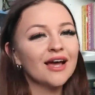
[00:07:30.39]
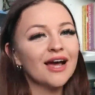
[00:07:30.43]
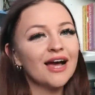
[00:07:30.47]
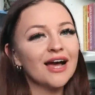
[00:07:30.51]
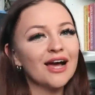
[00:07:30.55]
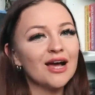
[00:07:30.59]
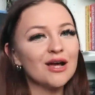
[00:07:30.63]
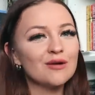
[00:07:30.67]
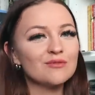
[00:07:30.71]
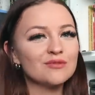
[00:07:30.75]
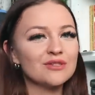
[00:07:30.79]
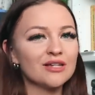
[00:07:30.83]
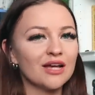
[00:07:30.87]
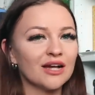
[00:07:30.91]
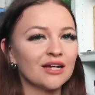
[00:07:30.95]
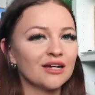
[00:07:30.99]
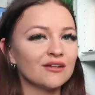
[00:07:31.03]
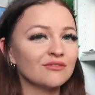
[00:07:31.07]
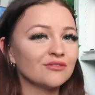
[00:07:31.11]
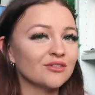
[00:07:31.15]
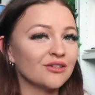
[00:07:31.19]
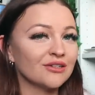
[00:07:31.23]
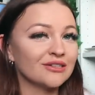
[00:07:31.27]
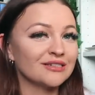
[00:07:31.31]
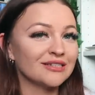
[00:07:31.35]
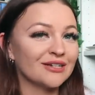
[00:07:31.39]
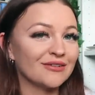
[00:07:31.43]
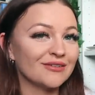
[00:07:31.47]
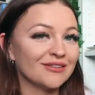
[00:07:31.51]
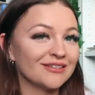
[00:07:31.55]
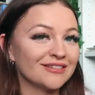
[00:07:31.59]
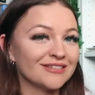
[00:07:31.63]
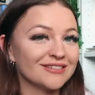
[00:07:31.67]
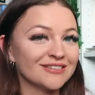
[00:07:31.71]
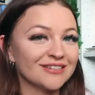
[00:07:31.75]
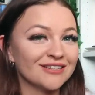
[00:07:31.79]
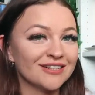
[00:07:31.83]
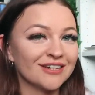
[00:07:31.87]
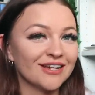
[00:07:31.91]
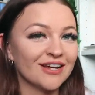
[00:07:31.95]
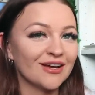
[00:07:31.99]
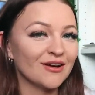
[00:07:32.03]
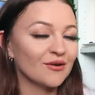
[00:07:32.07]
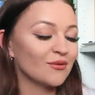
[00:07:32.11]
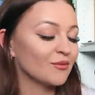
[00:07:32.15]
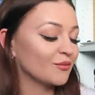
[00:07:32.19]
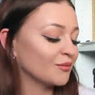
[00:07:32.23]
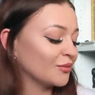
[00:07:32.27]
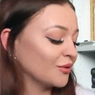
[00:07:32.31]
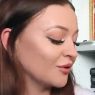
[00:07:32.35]
So yeah, I have no idea where this is gonna
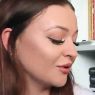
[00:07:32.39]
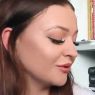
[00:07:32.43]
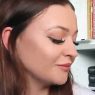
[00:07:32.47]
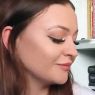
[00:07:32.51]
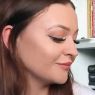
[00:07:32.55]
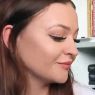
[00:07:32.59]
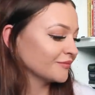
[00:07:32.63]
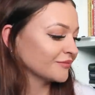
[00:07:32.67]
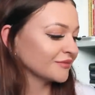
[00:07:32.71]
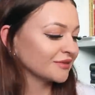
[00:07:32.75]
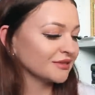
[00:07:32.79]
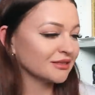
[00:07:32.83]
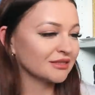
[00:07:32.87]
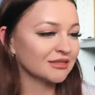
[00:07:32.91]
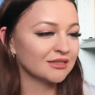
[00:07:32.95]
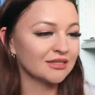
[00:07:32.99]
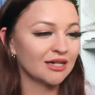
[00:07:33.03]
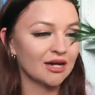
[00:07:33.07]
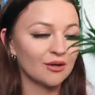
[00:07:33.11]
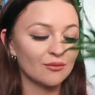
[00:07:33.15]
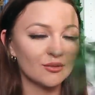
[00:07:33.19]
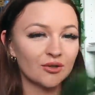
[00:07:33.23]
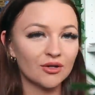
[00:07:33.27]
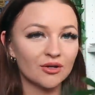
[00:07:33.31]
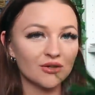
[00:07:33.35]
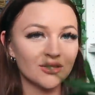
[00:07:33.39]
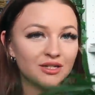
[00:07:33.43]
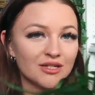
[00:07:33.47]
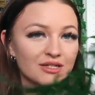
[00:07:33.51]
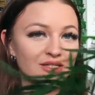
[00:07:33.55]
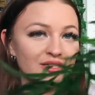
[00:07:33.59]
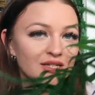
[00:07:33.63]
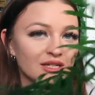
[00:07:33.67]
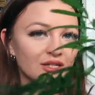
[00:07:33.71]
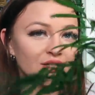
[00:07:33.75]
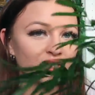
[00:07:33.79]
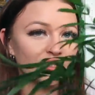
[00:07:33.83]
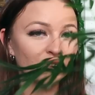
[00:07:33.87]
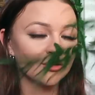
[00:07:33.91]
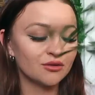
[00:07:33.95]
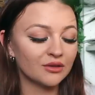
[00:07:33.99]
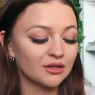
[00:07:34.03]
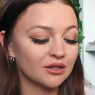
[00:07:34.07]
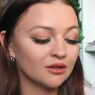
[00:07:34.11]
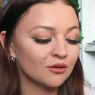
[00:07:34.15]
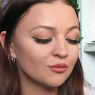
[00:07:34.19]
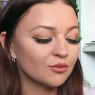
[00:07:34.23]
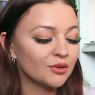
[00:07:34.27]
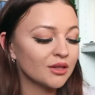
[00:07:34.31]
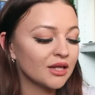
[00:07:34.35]
go, but yeah, we got this like cute
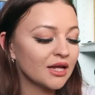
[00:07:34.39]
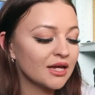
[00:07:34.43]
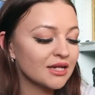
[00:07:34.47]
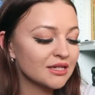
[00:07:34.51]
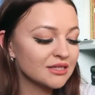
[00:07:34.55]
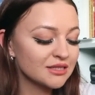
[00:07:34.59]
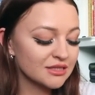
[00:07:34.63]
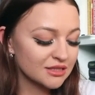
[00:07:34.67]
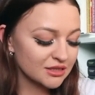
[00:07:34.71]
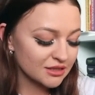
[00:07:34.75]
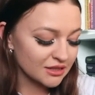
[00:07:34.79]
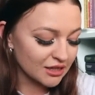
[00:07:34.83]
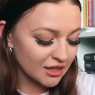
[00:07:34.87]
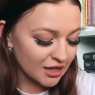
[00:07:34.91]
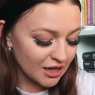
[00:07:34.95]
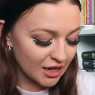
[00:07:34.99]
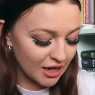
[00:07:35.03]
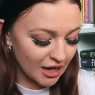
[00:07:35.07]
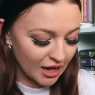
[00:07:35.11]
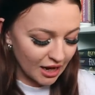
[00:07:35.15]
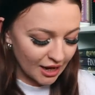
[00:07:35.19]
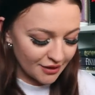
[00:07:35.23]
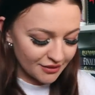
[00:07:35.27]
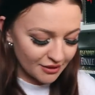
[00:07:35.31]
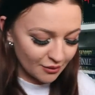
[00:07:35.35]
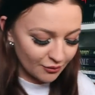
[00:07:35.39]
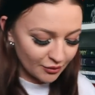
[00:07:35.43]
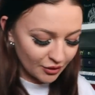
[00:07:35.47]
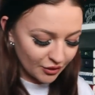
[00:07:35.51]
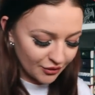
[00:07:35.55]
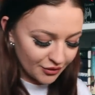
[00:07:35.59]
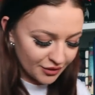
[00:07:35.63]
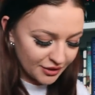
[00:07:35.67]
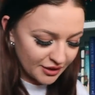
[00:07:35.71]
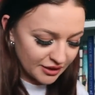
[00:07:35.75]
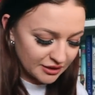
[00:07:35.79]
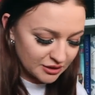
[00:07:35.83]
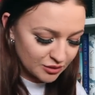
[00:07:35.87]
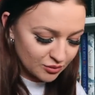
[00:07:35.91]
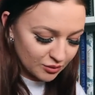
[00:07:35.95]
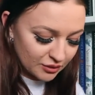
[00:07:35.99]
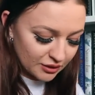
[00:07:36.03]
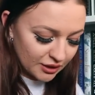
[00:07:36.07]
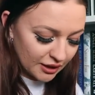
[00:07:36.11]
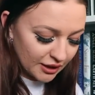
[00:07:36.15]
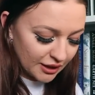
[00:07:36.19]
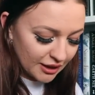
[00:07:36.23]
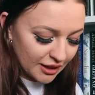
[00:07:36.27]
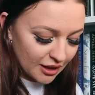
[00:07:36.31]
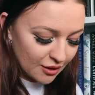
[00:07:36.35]
little plant. And then we got this
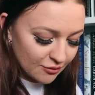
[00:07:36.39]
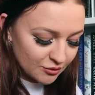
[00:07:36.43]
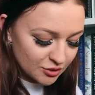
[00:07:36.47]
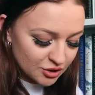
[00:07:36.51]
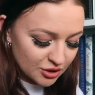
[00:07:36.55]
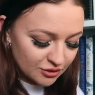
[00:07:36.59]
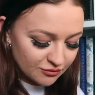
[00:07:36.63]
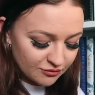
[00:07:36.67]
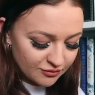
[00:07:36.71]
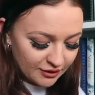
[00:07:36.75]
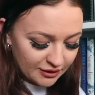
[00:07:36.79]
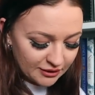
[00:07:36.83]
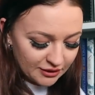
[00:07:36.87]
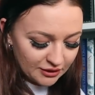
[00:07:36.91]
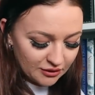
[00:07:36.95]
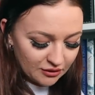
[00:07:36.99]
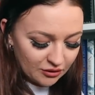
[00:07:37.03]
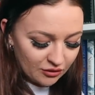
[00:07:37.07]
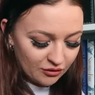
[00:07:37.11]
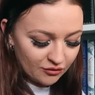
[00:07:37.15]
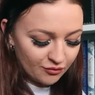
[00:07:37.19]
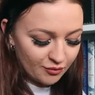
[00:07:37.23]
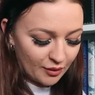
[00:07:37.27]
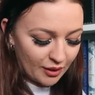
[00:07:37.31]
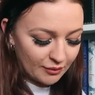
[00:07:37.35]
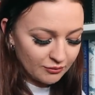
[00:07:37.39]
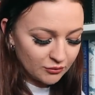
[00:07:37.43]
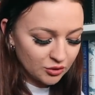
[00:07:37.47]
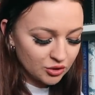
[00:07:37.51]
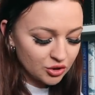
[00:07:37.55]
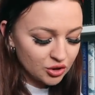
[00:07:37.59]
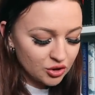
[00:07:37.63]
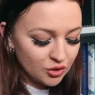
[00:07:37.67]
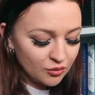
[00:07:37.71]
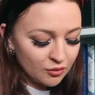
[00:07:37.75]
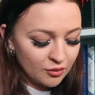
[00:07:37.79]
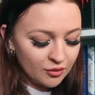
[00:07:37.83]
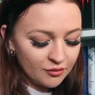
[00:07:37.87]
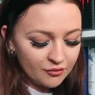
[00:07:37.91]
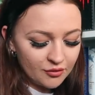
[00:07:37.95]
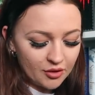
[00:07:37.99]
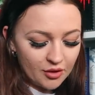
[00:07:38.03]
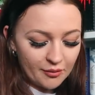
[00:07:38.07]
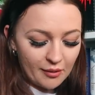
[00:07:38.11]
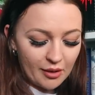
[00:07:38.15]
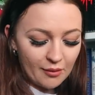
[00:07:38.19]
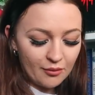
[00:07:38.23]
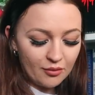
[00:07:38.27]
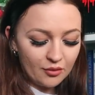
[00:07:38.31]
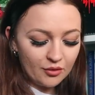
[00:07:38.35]
one here, which I really love, but I'm not sure what
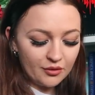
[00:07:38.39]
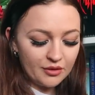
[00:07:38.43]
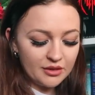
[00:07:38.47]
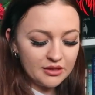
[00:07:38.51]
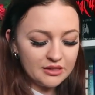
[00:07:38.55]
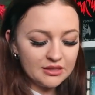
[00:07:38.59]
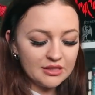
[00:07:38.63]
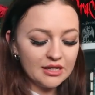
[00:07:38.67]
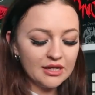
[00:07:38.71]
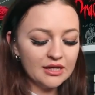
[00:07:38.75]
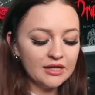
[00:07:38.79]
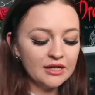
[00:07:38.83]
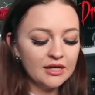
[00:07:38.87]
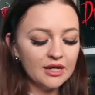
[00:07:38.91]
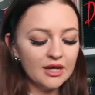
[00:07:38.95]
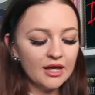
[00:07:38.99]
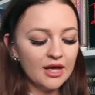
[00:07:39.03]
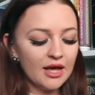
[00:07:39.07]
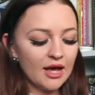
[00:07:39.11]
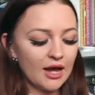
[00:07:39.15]
room I'll put this in.